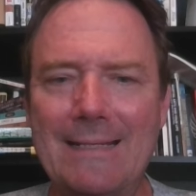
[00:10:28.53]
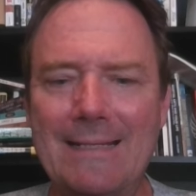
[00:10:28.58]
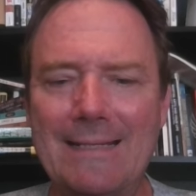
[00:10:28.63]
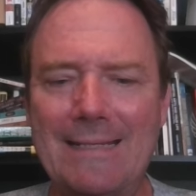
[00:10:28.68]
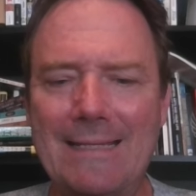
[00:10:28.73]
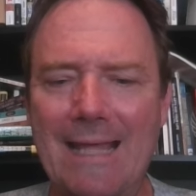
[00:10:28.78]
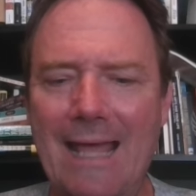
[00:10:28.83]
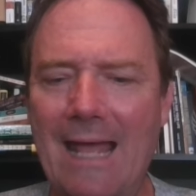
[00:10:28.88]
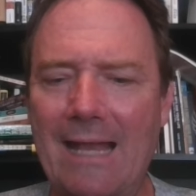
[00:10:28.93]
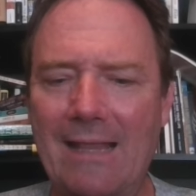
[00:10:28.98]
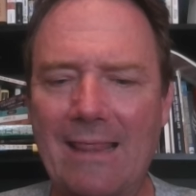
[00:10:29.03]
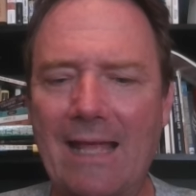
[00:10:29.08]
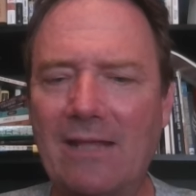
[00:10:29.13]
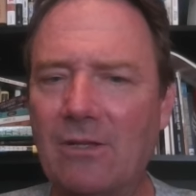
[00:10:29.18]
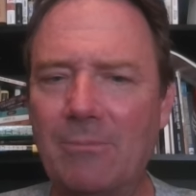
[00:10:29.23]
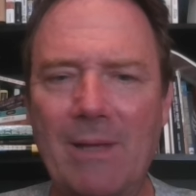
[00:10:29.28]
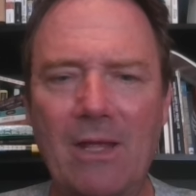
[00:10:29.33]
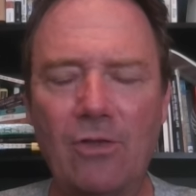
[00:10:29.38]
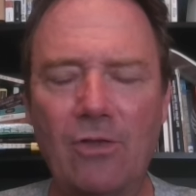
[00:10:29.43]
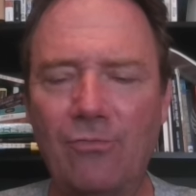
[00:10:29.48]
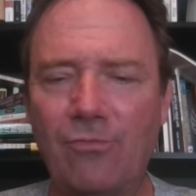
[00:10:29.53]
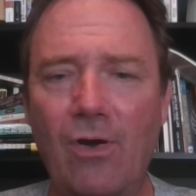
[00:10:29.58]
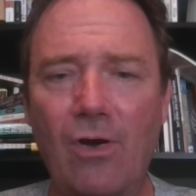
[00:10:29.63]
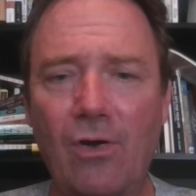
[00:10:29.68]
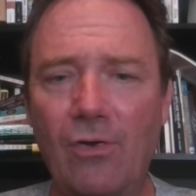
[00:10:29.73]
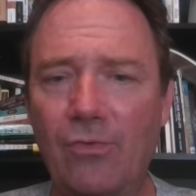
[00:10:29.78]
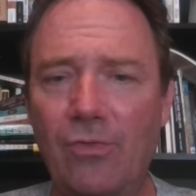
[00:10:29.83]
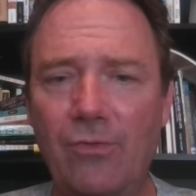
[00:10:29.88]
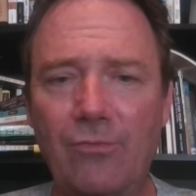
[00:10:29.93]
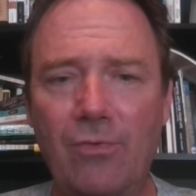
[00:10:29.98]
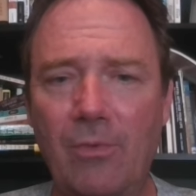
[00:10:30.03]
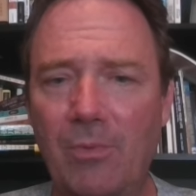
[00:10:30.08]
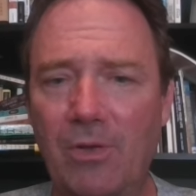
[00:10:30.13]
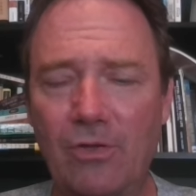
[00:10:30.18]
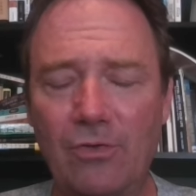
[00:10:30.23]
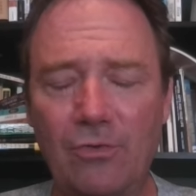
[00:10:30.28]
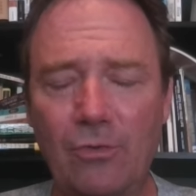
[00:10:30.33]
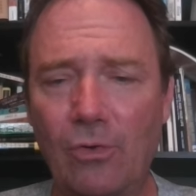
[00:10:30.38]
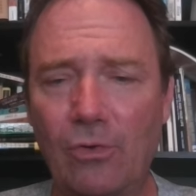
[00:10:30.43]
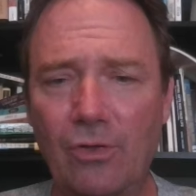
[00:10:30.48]
That's about as far from
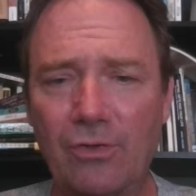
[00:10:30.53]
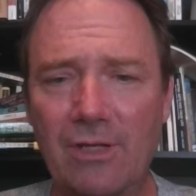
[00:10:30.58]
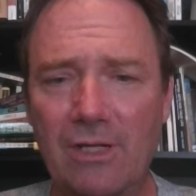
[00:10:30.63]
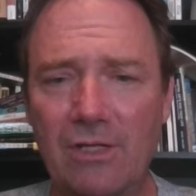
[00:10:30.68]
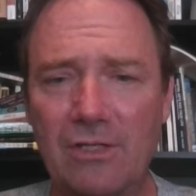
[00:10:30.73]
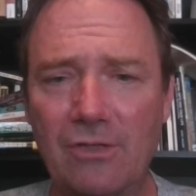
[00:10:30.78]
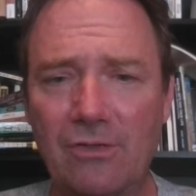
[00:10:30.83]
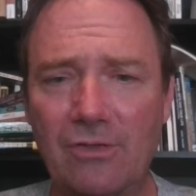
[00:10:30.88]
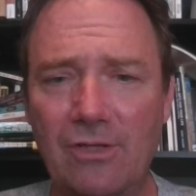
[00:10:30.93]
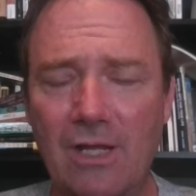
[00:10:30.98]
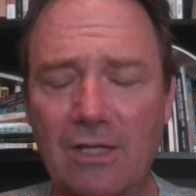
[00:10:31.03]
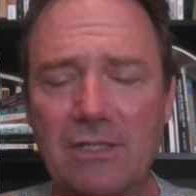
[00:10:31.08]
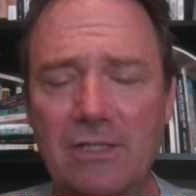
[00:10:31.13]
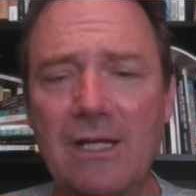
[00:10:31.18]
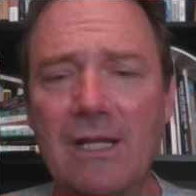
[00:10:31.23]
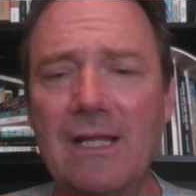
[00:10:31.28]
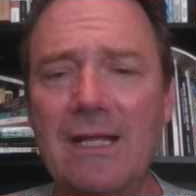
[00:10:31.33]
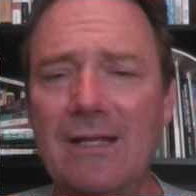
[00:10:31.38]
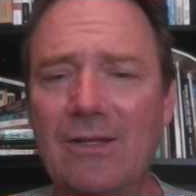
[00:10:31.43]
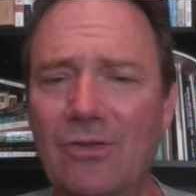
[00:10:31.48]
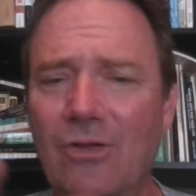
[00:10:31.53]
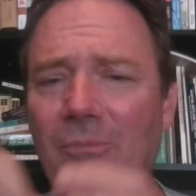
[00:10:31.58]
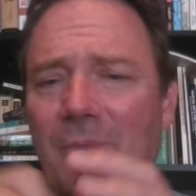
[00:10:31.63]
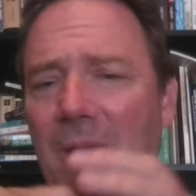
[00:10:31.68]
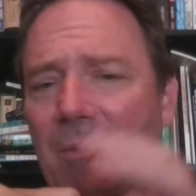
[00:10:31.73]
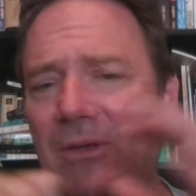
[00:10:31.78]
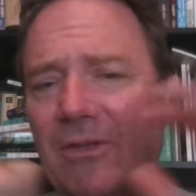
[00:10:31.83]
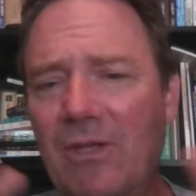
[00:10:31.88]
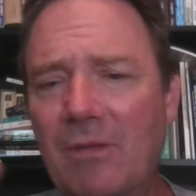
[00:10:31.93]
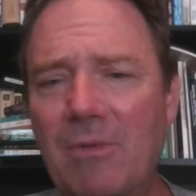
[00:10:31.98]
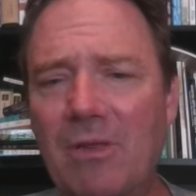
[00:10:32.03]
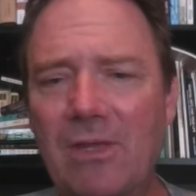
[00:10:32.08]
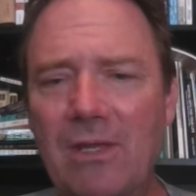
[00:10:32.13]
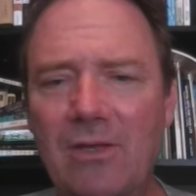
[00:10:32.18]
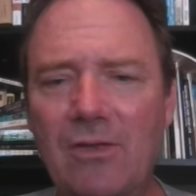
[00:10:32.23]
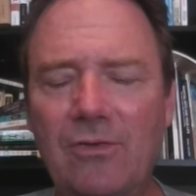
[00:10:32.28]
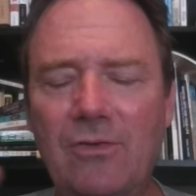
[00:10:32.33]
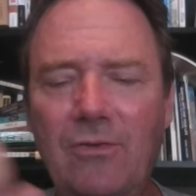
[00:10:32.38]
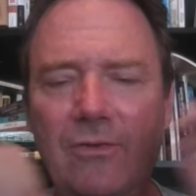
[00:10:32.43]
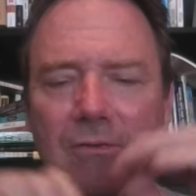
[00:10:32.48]
the historical ninjas as such. So maybe some of
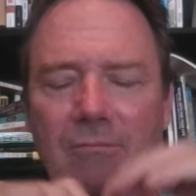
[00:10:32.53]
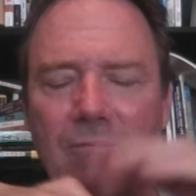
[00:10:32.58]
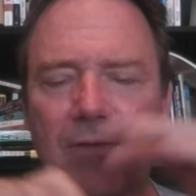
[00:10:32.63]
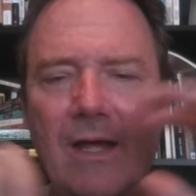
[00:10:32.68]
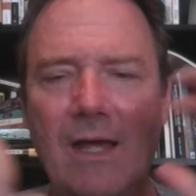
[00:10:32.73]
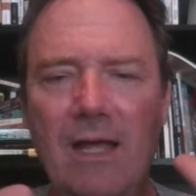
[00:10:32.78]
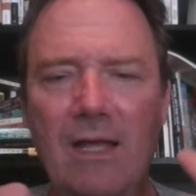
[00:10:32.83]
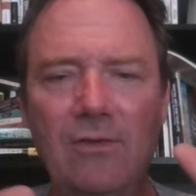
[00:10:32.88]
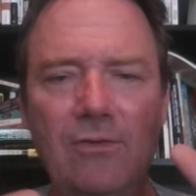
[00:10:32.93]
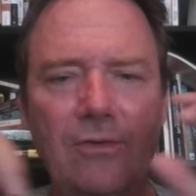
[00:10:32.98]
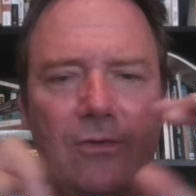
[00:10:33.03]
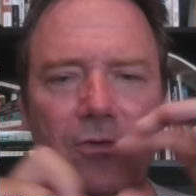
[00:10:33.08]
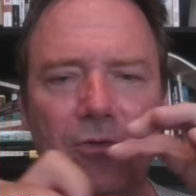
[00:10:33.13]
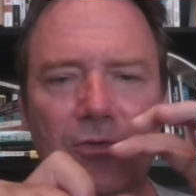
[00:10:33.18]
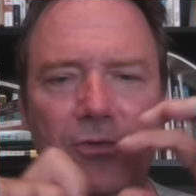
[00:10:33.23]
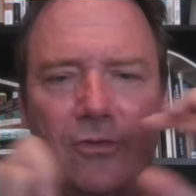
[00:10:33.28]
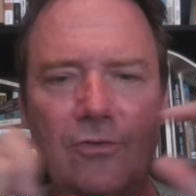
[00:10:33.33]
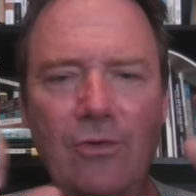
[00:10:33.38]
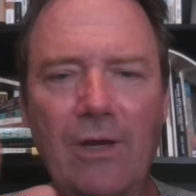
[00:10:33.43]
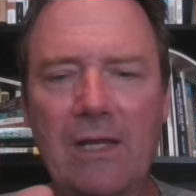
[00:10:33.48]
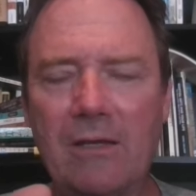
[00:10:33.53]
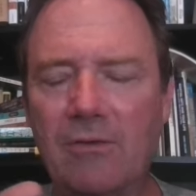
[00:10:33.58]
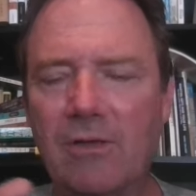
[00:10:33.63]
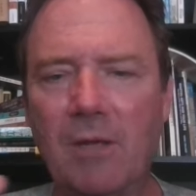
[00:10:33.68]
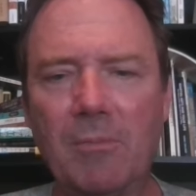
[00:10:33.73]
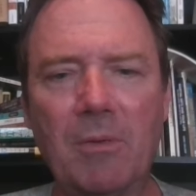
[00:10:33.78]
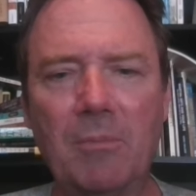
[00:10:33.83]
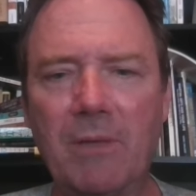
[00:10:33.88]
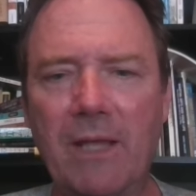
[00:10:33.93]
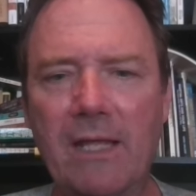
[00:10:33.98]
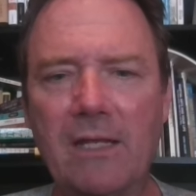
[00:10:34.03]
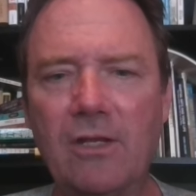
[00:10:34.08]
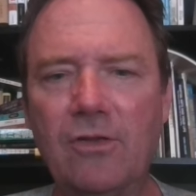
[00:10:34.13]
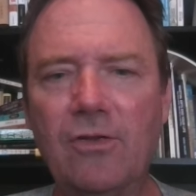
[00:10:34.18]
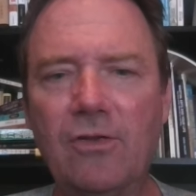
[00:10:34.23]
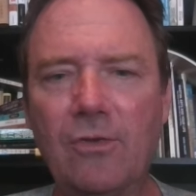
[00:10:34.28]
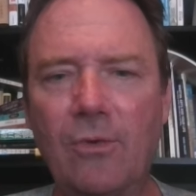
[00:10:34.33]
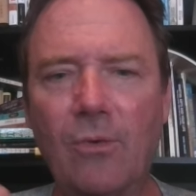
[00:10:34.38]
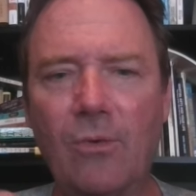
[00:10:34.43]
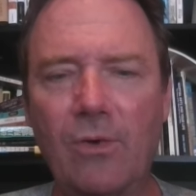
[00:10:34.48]
these guys use straight
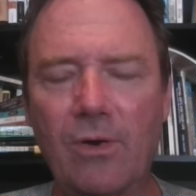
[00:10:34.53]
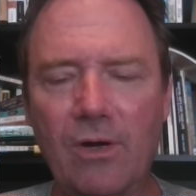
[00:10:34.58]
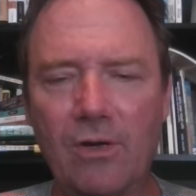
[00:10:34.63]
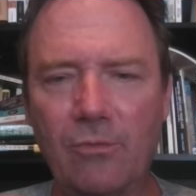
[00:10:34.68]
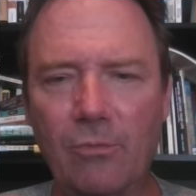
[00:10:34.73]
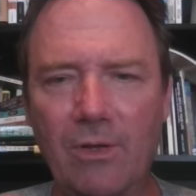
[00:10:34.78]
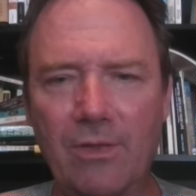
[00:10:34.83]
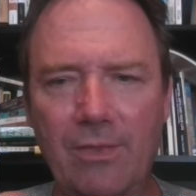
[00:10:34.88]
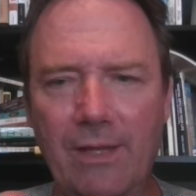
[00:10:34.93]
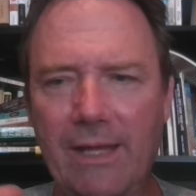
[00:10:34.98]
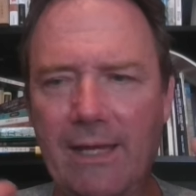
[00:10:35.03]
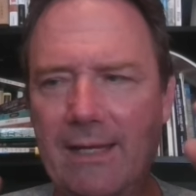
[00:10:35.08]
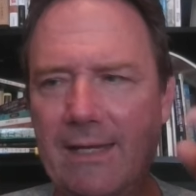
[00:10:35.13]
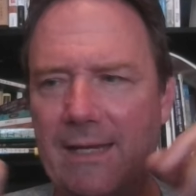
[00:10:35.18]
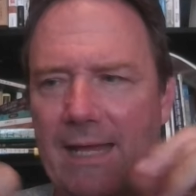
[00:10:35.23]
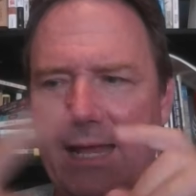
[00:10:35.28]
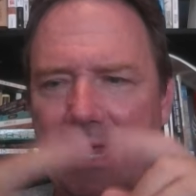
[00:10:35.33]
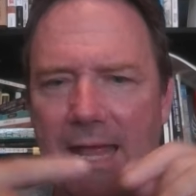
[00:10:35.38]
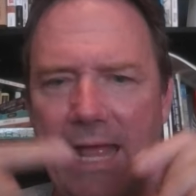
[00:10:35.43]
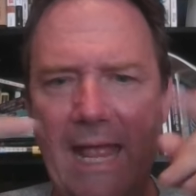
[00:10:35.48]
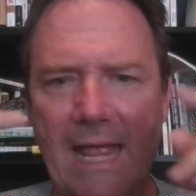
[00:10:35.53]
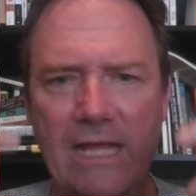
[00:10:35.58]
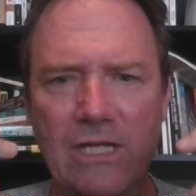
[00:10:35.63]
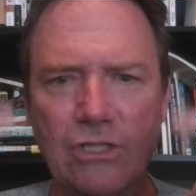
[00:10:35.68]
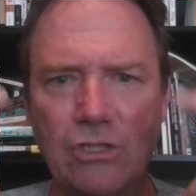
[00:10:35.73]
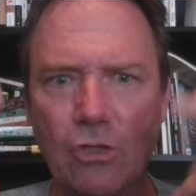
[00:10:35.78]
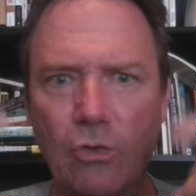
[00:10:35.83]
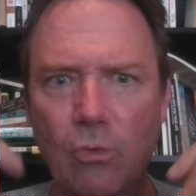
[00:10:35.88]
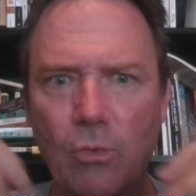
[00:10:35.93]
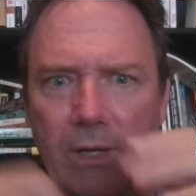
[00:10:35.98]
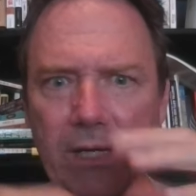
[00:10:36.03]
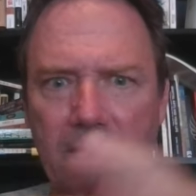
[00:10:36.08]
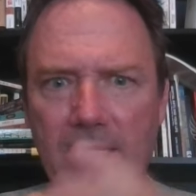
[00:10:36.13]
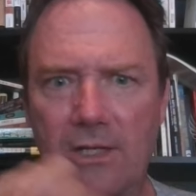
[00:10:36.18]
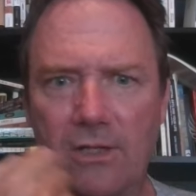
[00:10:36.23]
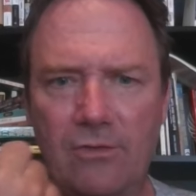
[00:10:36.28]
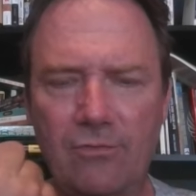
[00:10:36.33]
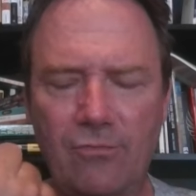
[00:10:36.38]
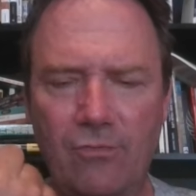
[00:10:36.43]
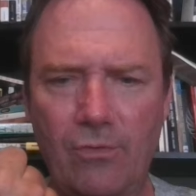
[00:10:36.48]
double-bladed swords with like angel
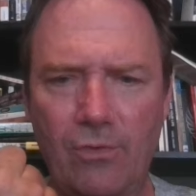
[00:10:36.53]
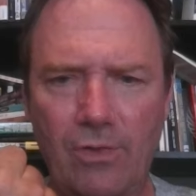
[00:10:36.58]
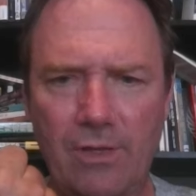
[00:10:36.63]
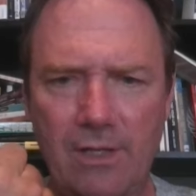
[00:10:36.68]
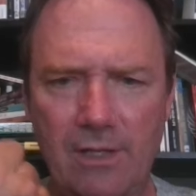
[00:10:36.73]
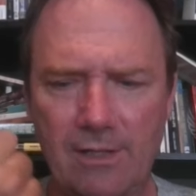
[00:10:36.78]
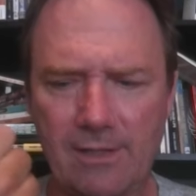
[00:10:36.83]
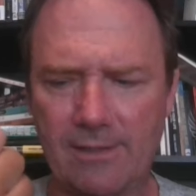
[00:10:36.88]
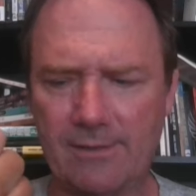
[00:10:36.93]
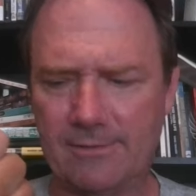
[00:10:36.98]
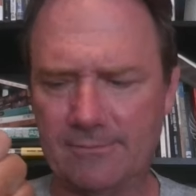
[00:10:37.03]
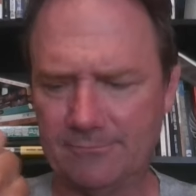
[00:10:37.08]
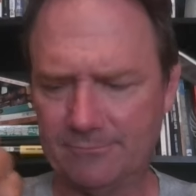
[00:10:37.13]
wings for the